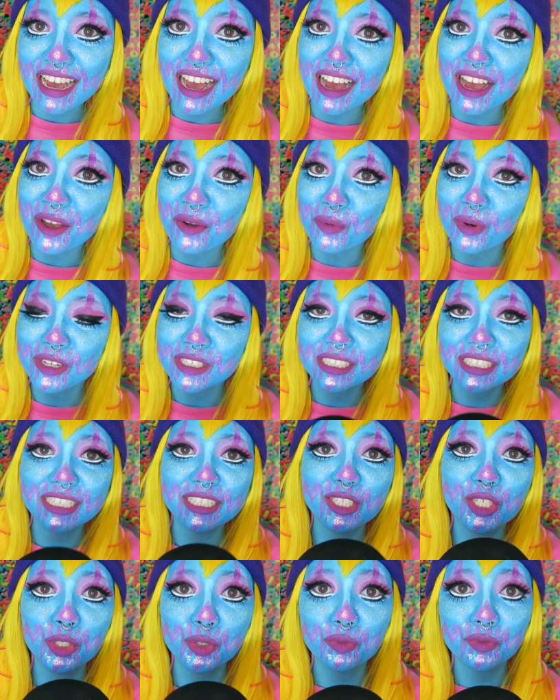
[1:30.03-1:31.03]
I
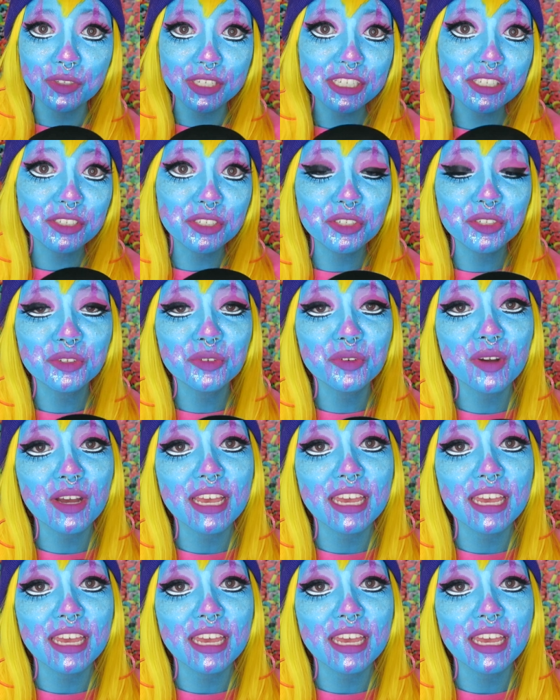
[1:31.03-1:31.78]
wanted to redo